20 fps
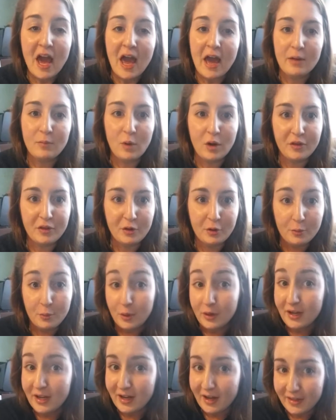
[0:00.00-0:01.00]
And while they were
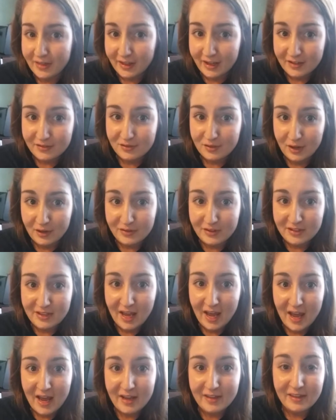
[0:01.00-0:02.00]
working on things throughout the
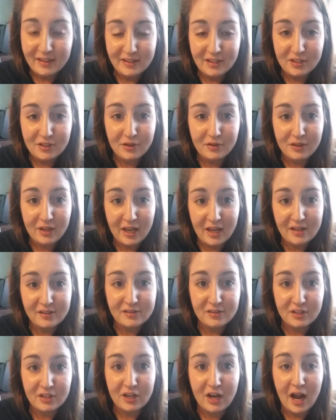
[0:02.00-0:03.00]
day and they didn't know the
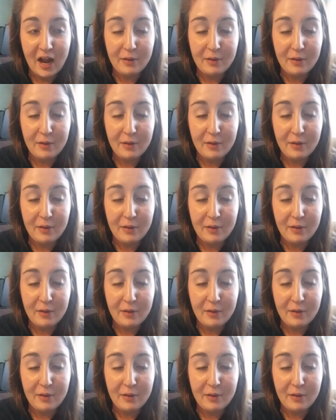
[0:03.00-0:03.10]
answer,